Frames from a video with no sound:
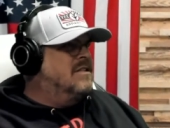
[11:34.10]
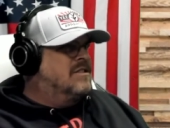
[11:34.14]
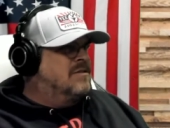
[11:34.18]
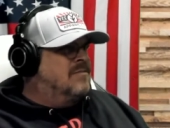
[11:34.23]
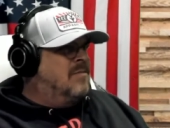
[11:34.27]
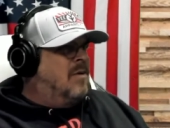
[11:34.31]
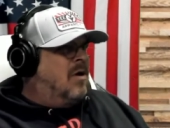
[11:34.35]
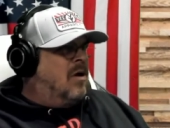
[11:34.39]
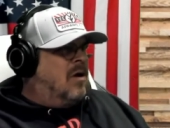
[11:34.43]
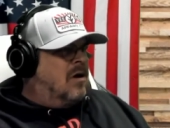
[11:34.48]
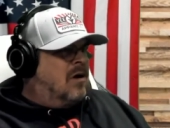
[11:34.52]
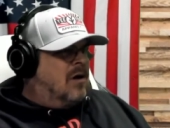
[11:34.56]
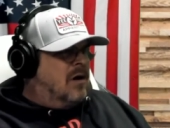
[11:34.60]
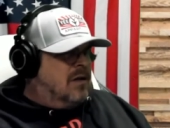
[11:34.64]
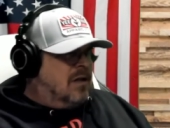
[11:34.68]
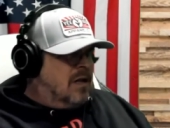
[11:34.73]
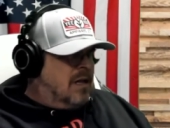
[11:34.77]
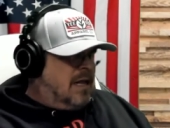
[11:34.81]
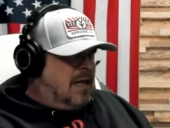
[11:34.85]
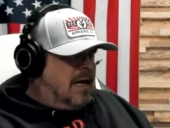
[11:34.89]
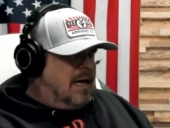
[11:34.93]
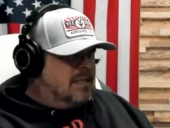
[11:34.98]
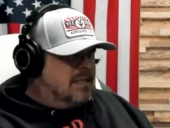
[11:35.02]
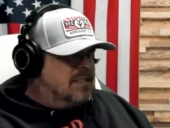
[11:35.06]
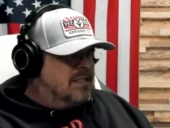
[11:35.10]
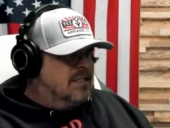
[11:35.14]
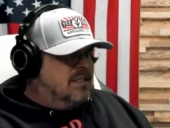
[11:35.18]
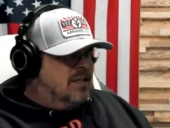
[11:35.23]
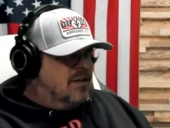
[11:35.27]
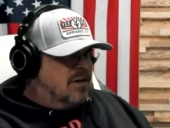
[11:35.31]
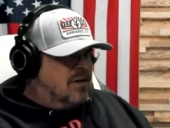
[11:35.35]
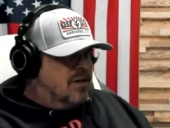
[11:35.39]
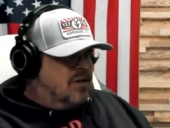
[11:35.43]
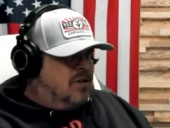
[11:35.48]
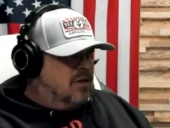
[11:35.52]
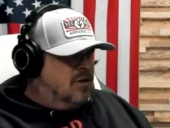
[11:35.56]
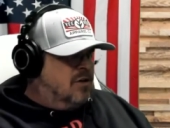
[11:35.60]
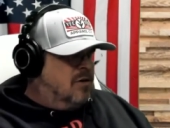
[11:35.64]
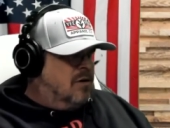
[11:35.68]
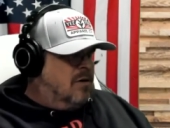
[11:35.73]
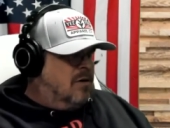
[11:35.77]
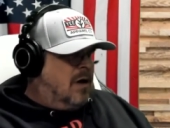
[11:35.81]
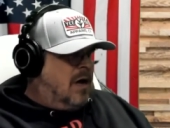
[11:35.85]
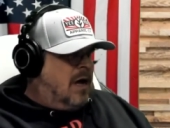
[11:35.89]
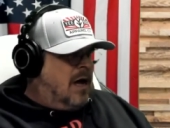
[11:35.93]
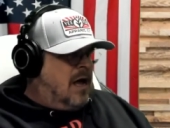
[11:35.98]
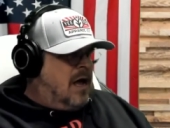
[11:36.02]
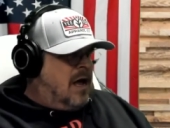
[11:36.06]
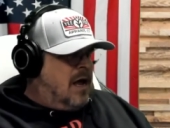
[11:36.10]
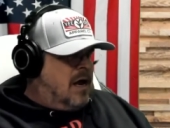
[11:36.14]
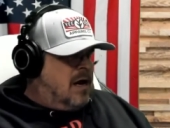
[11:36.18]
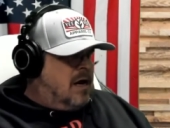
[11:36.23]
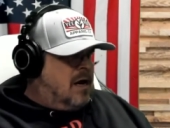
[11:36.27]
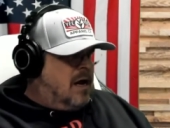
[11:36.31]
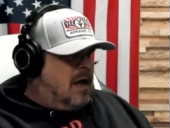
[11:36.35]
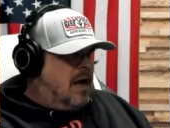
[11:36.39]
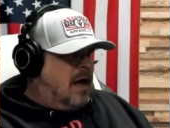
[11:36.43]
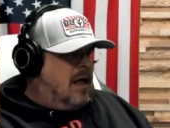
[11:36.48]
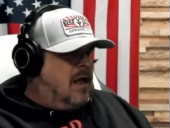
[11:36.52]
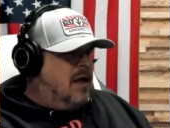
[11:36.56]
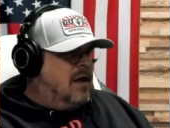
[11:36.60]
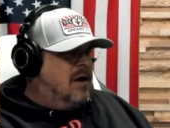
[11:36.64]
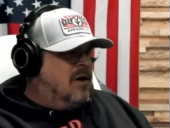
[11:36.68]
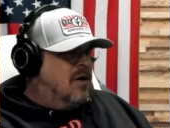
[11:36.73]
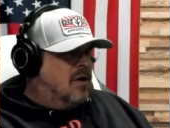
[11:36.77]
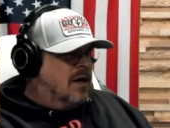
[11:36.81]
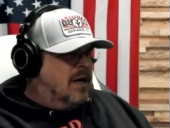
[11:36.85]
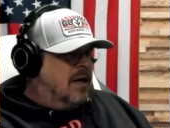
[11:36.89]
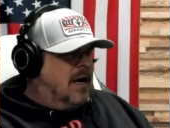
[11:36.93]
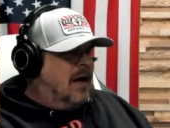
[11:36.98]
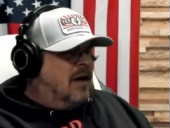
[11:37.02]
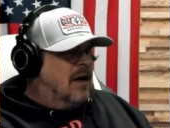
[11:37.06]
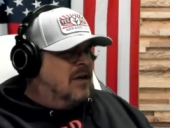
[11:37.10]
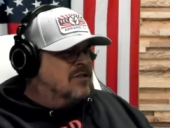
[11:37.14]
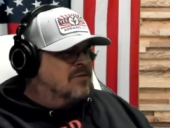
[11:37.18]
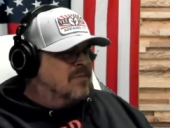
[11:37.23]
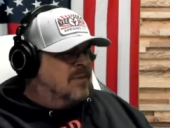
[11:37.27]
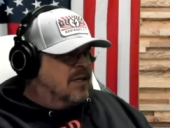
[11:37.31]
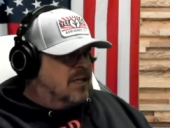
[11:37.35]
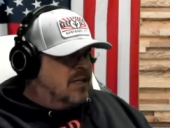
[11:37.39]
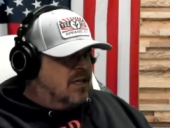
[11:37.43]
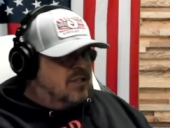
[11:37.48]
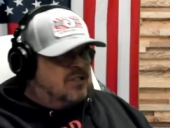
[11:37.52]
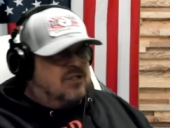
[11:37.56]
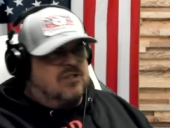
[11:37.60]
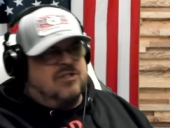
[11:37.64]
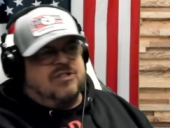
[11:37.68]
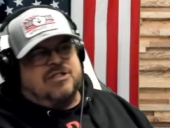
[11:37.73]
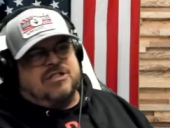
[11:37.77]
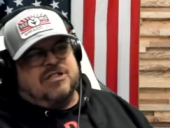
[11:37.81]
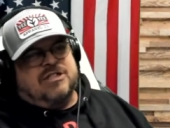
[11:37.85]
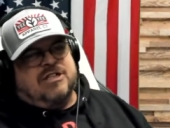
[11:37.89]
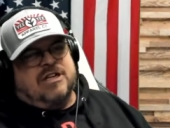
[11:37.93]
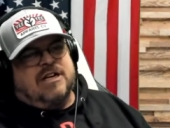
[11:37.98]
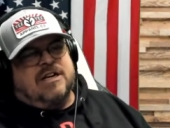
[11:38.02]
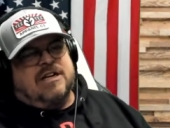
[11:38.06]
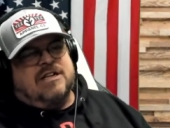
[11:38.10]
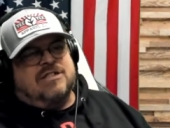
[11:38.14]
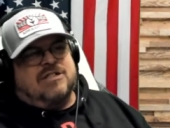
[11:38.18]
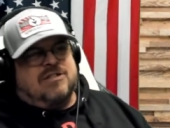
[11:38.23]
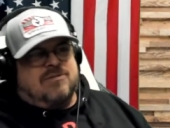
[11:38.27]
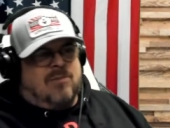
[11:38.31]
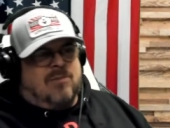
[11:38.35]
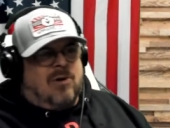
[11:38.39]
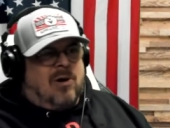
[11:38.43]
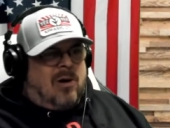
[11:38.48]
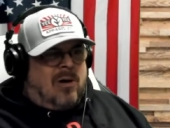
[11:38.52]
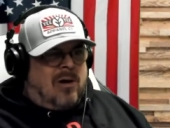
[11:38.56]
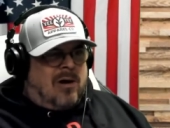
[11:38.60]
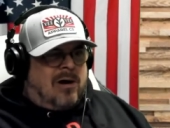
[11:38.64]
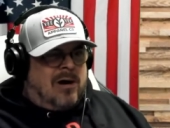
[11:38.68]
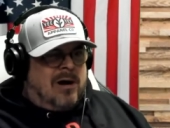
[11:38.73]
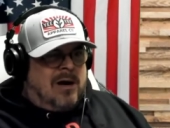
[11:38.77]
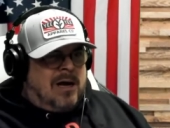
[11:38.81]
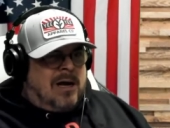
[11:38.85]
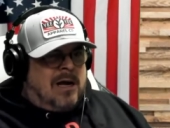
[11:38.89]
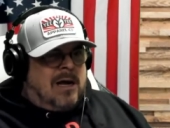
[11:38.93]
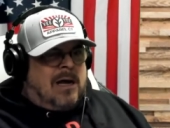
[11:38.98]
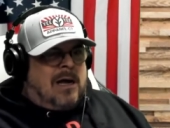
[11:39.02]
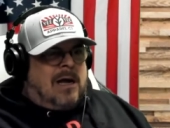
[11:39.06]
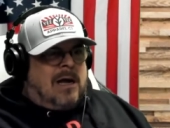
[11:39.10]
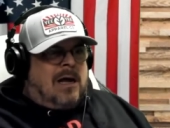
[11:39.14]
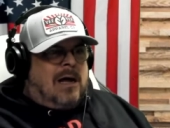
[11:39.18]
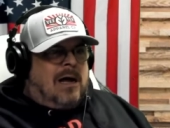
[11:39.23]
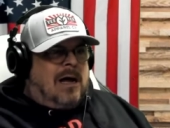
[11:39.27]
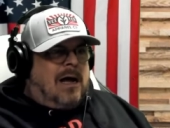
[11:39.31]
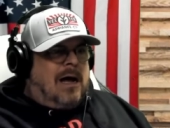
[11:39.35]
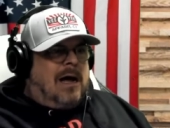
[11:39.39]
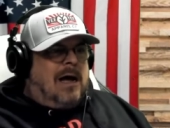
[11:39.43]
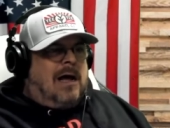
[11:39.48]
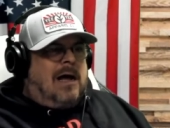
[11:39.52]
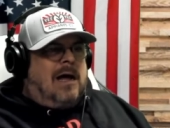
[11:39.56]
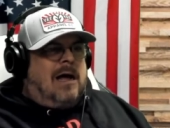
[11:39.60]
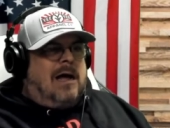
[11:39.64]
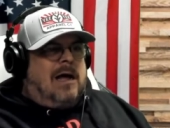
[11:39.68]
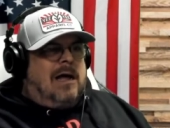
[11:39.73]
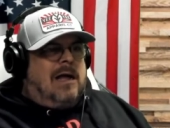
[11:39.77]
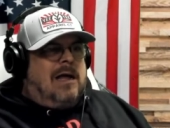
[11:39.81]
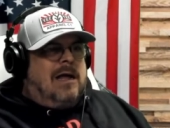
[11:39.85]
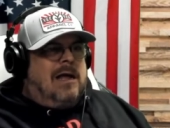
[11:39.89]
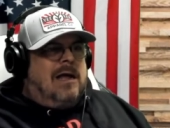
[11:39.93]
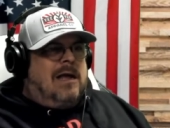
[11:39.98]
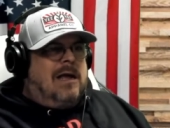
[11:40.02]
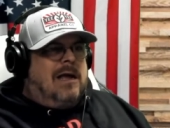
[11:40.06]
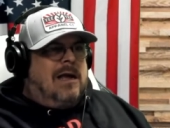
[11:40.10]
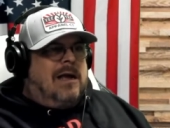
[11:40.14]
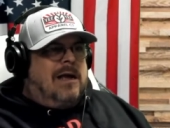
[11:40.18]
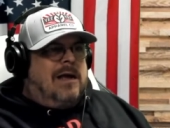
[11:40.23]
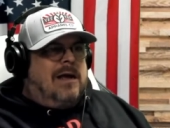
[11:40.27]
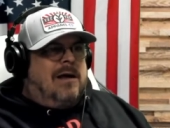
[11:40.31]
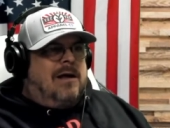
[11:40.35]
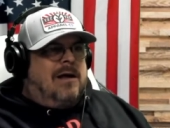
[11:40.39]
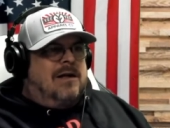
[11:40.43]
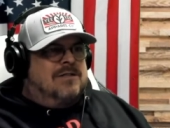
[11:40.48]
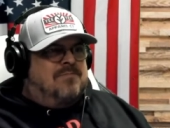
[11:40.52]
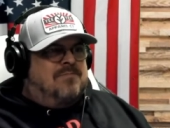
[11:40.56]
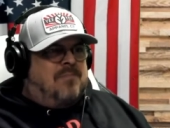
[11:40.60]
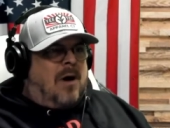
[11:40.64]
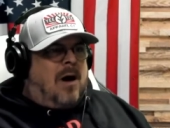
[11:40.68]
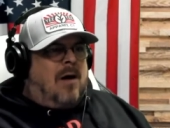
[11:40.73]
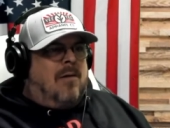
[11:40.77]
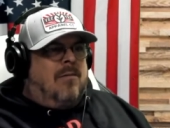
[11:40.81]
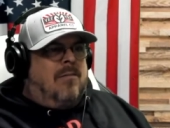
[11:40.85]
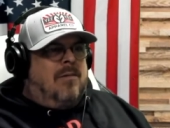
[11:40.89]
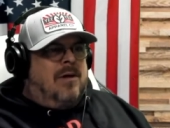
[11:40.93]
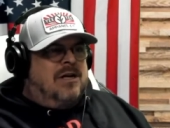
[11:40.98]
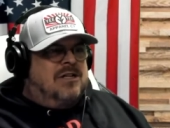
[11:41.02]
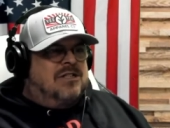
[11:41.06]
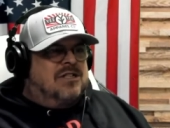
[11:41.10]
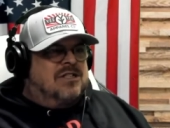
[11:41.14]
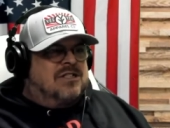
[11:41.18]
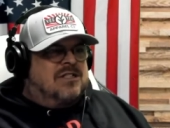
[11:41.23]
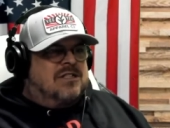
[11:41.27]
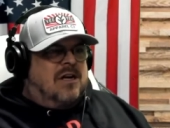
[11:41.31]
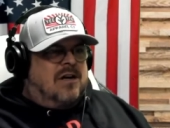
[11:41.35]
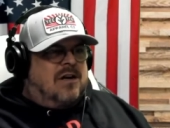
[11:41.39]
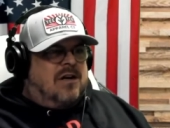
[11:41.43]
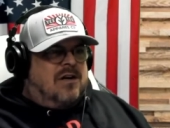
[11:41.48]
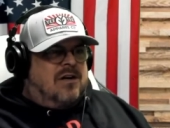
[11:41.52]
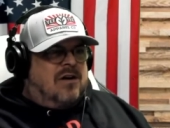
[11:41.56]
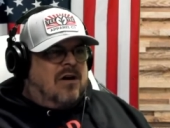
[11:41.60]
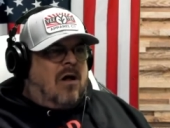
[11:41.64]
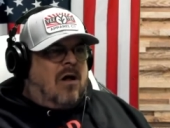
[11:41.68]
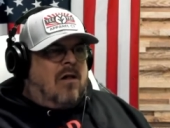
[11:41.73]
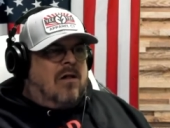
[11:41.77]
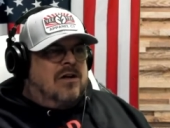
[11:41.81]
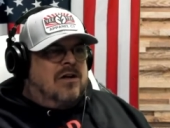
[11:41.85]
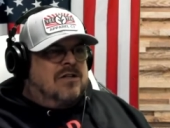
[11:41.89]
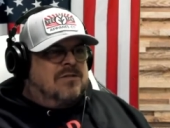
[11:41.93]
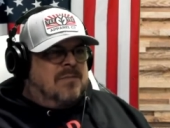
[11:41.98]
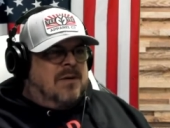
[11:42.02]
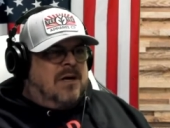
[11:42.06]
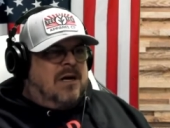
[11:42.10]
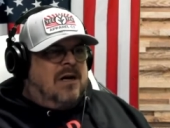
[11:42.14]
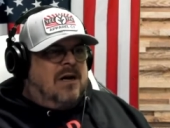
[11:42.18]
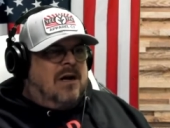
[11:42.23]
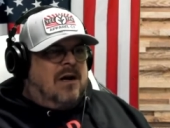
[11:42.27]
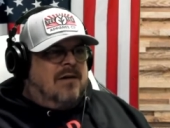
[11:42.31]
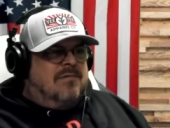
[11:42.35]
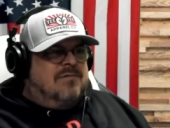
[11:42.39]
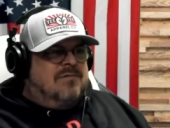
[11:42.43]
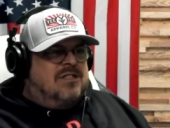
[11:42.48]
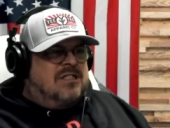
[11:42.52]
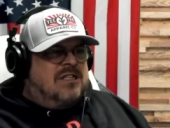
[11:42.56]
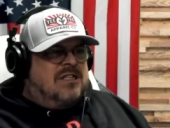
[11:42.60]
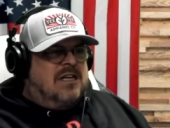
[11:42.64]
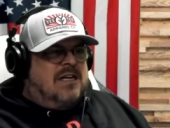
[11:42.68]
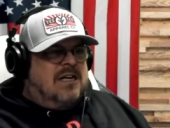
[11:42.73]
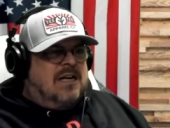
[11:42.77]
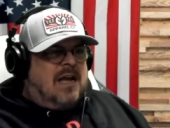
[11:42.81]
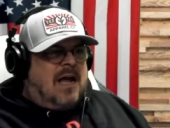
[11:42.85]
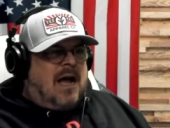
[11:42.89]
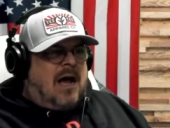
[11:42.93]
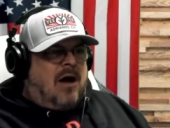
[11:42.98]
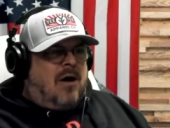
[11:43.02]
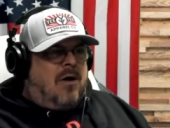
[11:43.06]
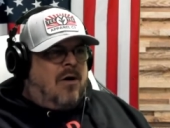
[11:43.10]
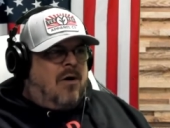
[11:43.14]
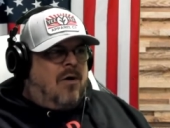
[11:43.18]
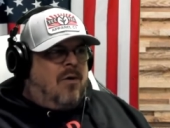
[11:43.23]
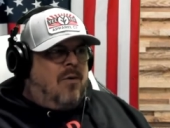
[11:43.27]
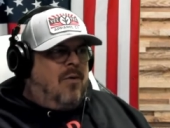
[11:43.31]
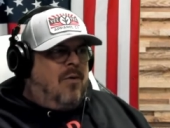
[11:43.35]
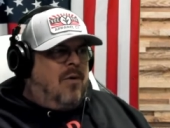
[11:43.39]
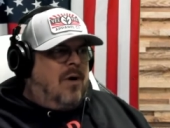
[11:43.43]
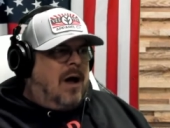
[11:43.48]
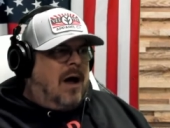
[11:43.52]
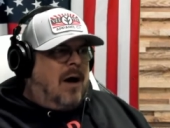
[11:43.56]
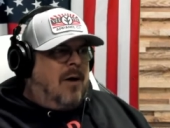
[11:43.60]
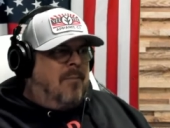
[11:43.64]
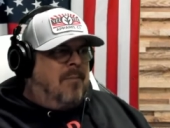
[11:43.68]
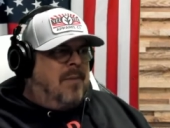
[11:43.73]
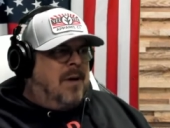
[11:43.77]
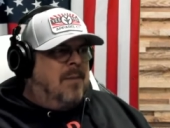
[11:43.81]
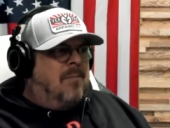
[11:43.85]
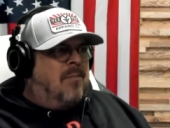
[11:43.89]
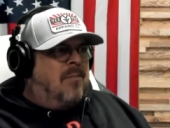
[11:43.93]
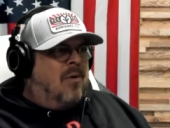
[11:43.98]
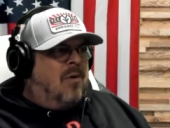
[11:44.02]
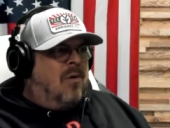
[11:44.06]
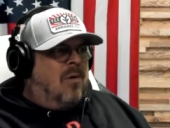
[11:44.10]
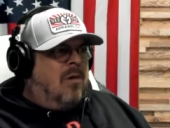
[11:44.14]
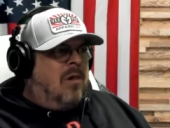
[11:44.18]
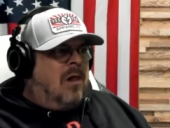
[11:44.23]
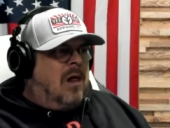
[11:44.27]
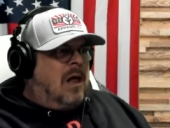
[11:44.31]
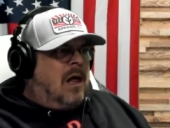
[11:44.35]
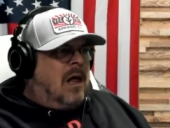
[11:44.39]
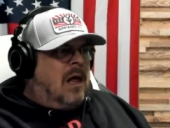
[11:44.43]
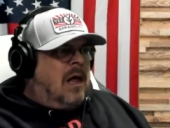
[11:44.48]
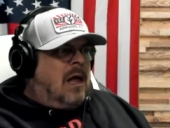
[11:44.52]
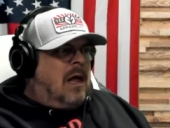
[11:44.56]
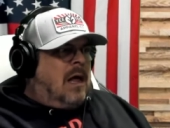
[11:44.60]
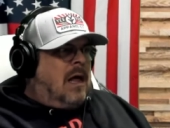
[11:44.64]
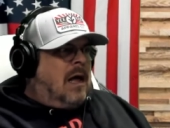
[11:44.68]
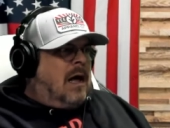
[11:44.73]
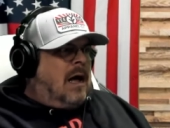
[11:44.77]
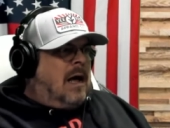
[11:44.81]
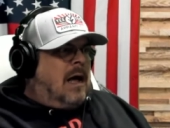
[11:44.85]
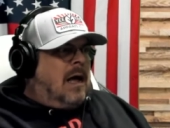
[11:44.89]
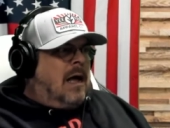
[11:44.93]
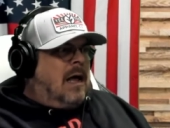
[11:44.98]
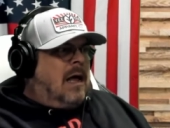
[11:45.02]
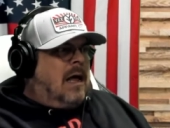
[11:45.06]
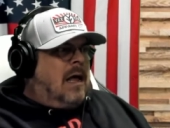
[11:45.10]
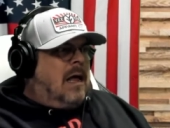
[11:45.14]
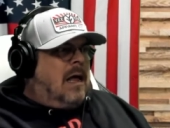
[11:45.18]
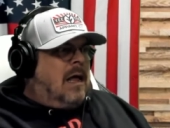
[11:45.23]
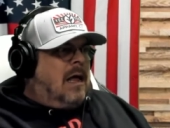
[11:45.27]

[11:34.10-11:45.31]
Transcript: smaller in the last year or two, and uh, your announcement that yours is getting smaller uh, is probably just an acknowledgement of seeing how how people uh,